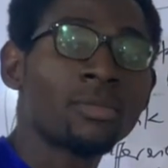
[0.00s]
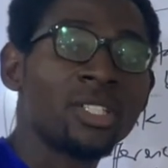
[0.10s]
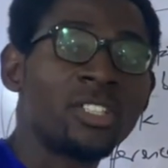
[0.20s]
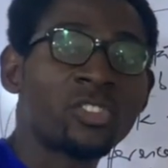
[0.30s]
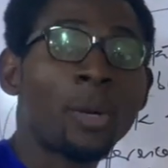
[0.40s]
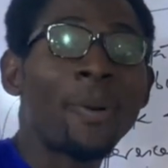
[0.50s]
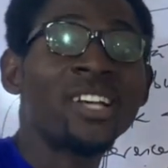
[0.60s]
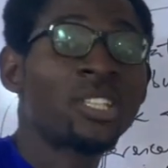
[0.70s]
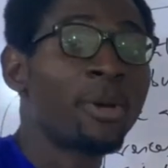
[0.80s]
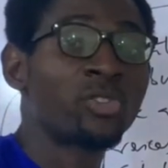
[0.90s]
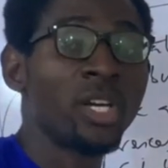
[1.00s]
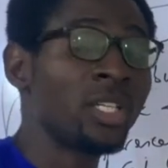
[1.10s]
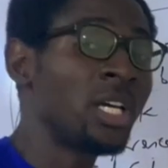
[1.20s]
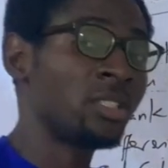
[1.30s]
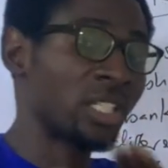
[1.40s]
discrepancy between
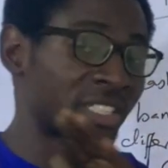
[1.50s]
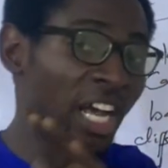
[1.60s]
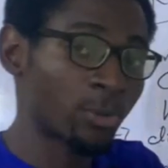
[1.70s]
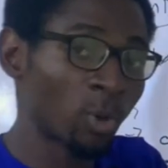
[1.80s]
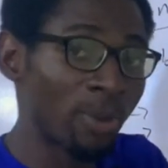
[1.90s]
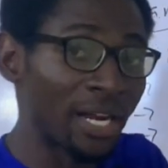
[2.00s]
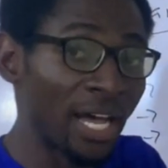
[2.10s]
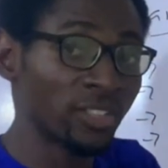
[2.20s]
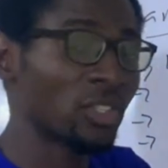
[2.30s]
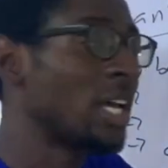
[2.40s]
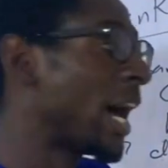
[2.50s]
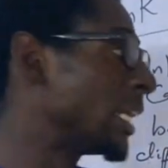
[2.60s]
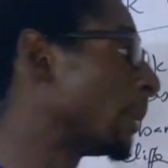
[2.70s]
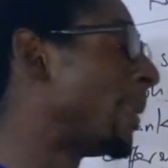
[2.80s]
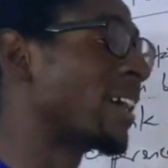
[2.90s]
the cash book balance and the
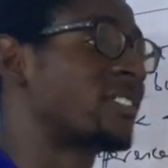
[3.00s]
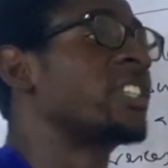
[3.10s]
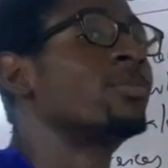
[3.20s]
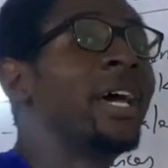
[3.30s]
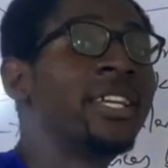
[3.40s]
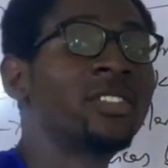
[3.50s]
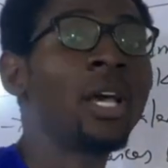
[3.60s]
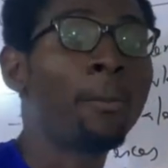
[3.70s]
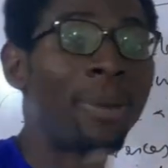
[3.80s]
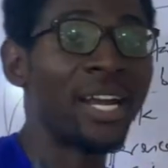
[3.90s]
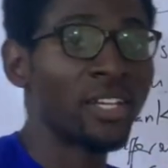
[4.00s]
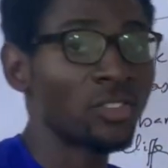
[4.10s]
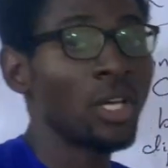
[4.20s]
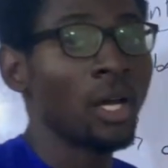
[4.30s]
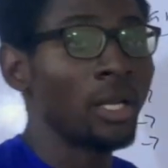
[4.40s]
bank statement balance.
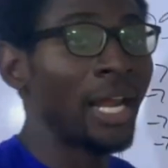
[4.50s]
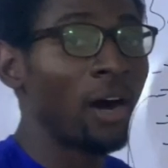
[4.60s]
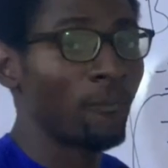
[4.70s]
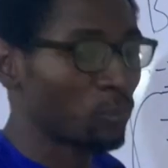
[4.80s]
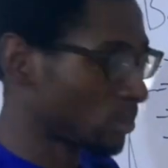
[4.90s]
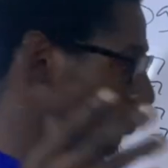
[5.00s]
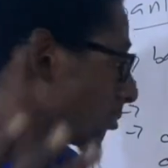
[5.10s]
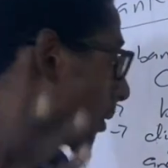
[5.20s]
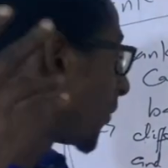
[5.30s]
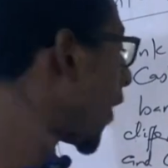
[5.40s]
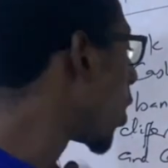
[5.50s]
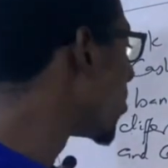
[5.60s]
Now, before we